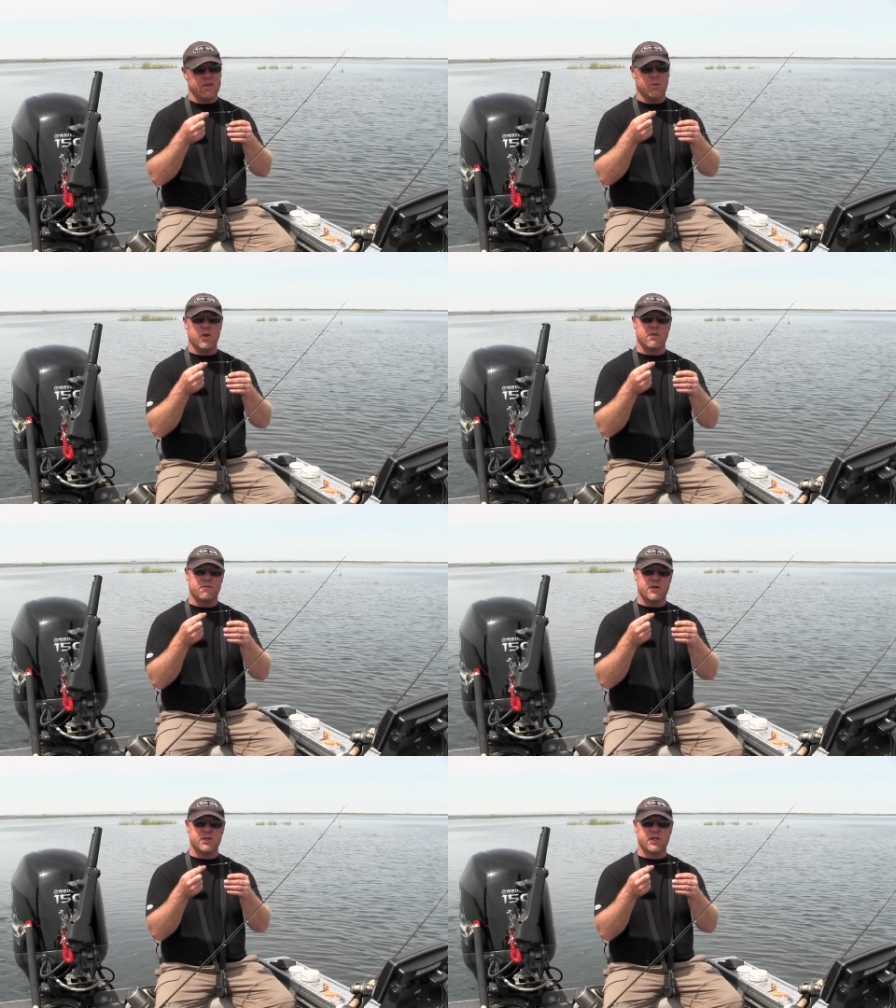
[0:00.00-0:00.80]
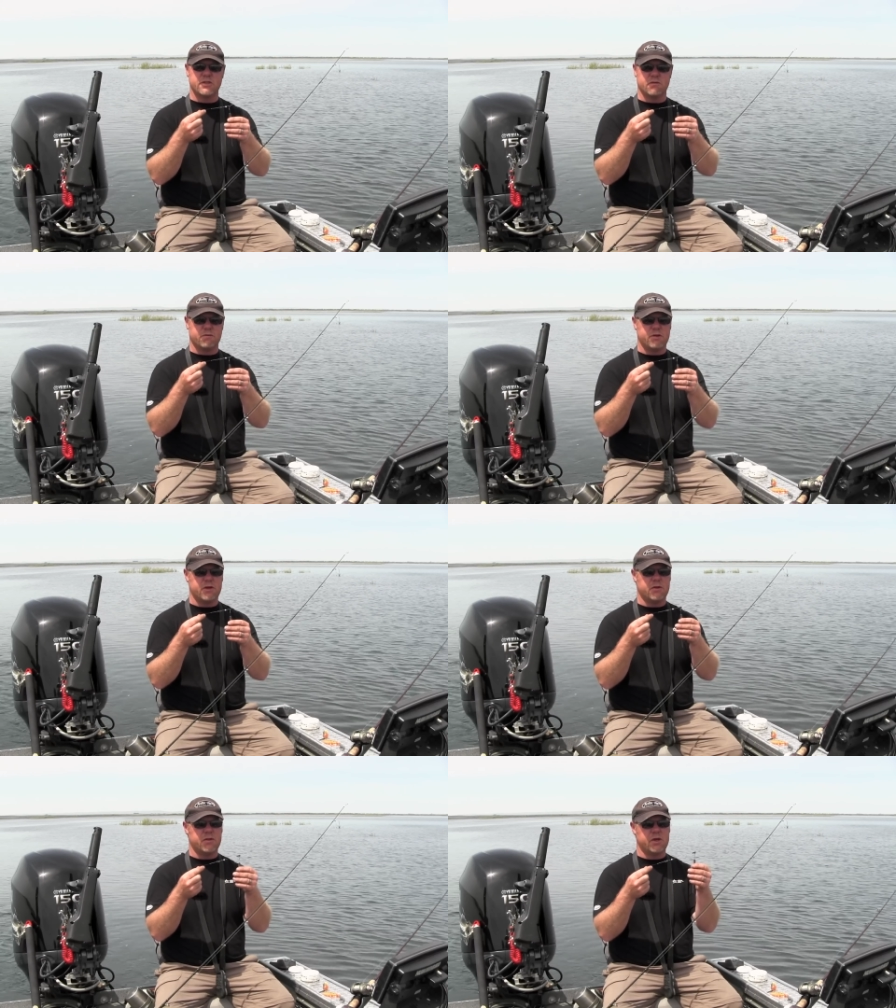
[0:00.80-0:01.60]
That way the fish doesn't
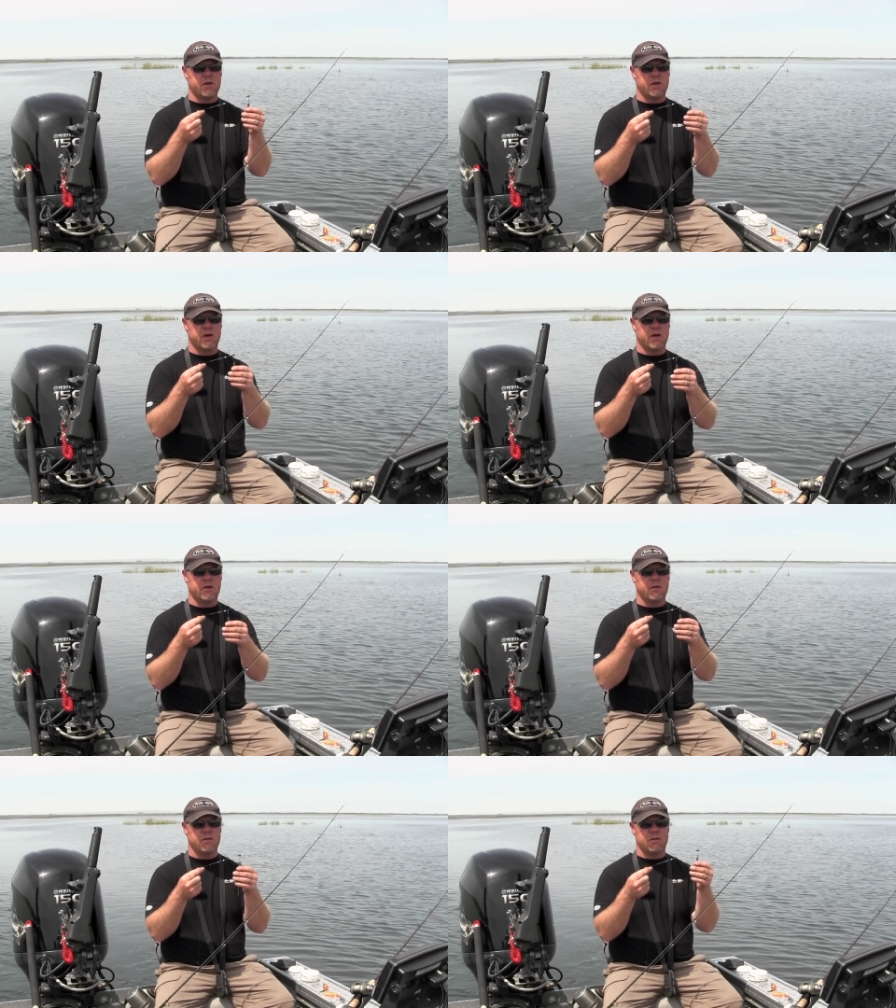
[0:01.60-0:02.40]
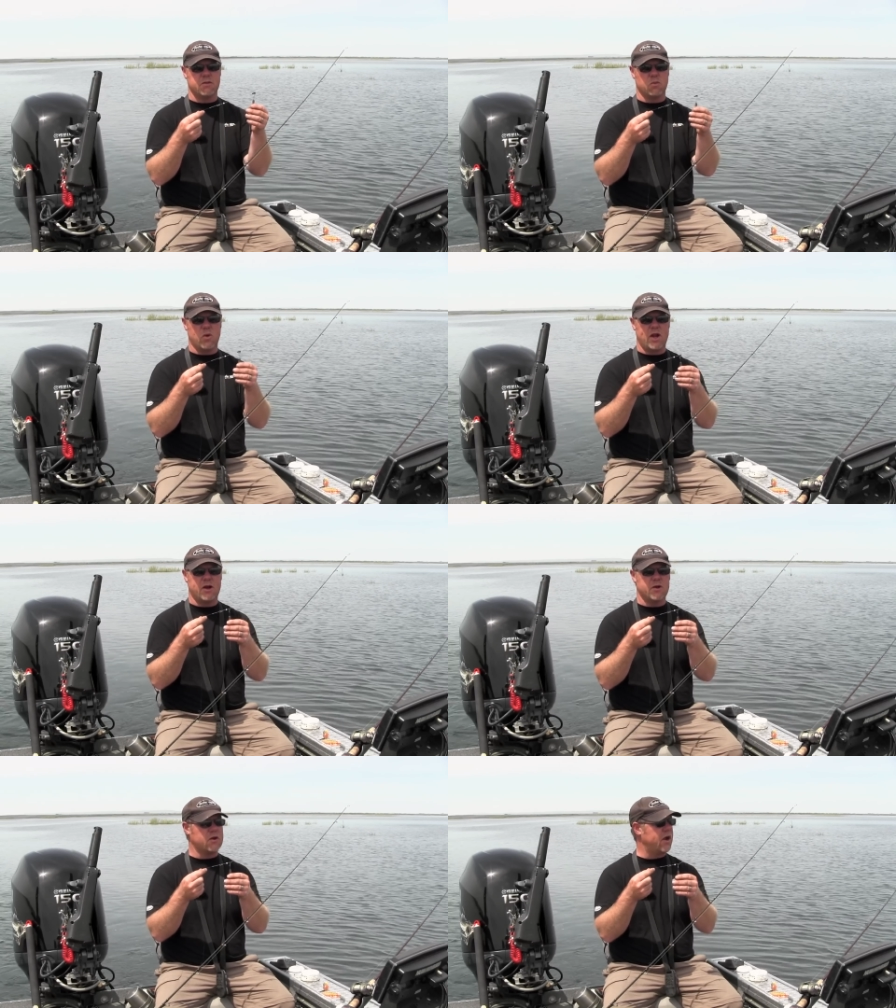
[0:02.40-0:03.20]
feel the, uh, the
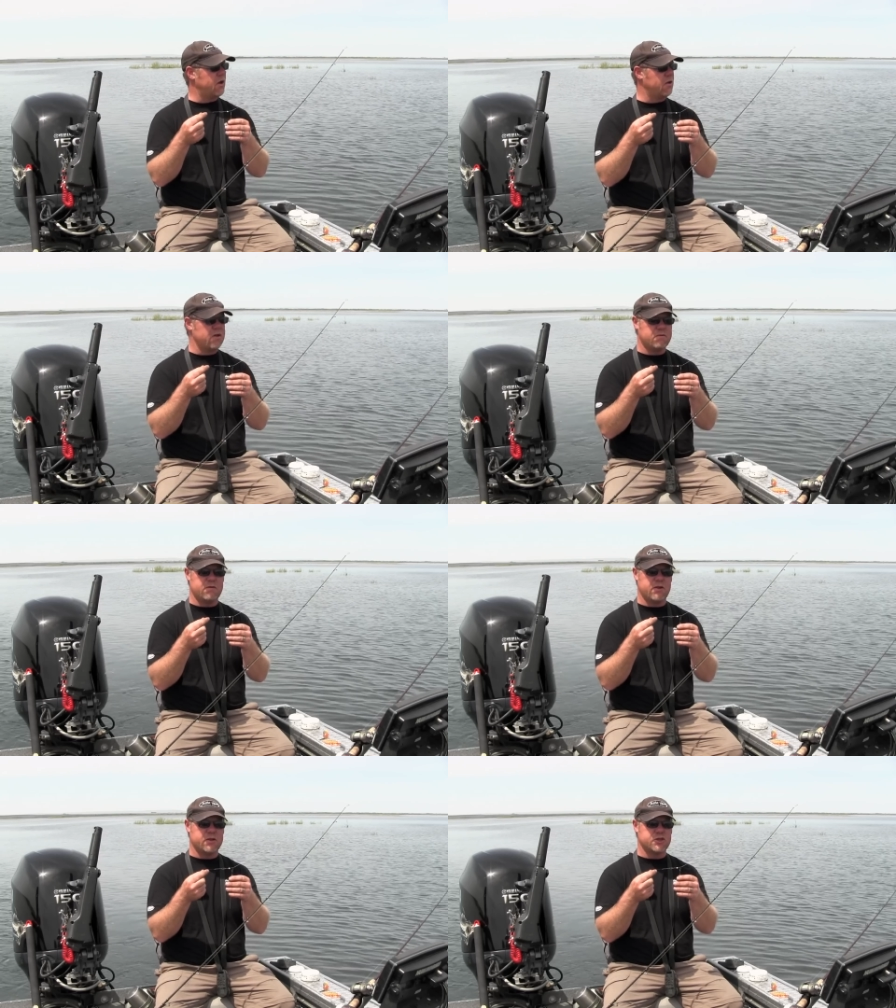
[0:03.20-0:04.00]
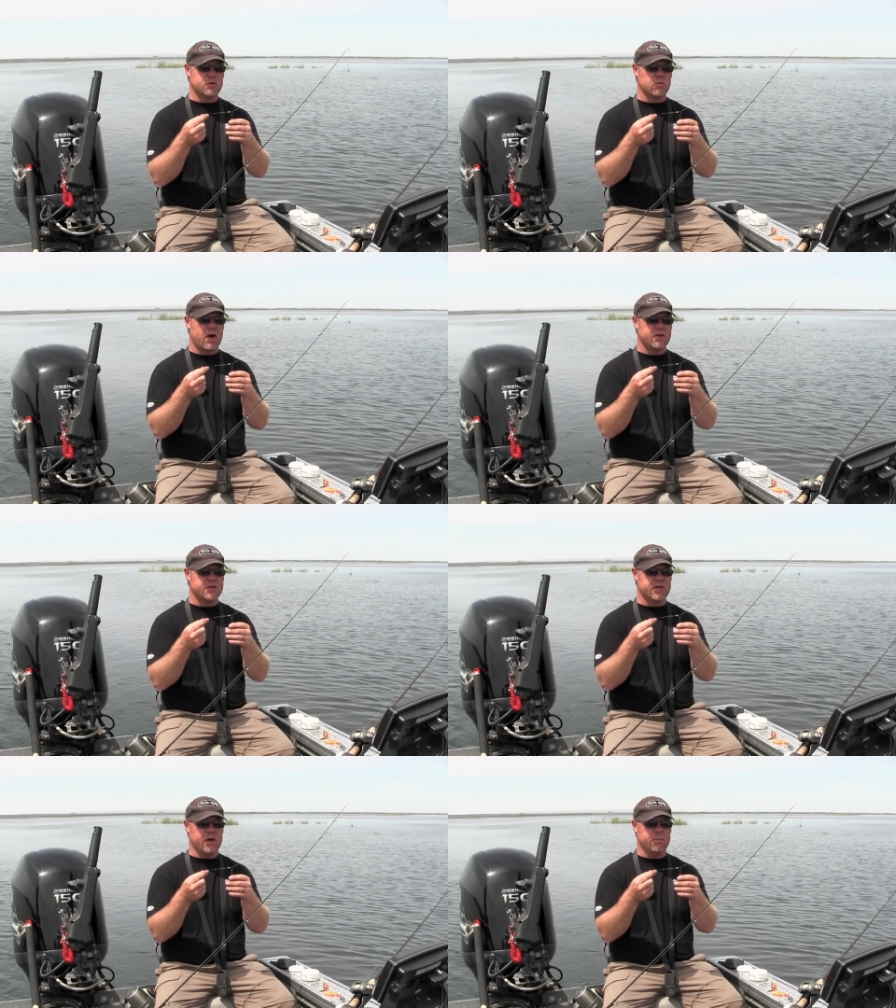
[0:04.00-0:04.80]
weight on your line. All they feel is your
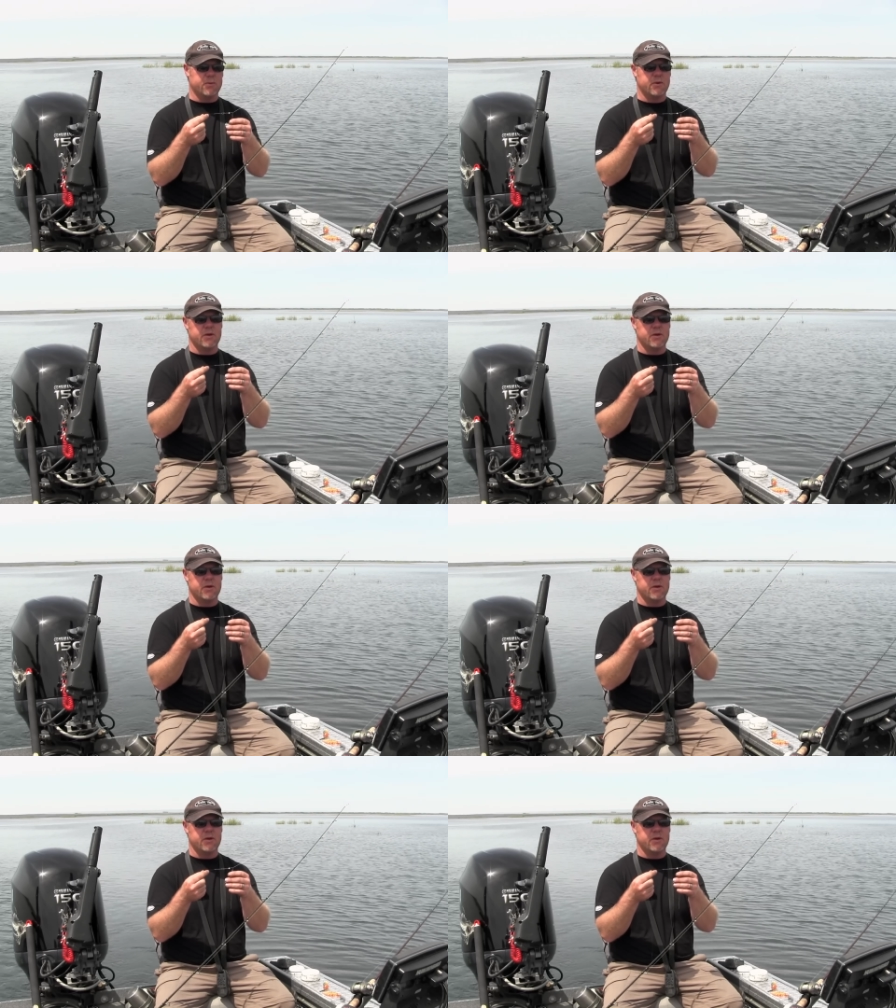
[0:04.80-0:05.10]
rod tip.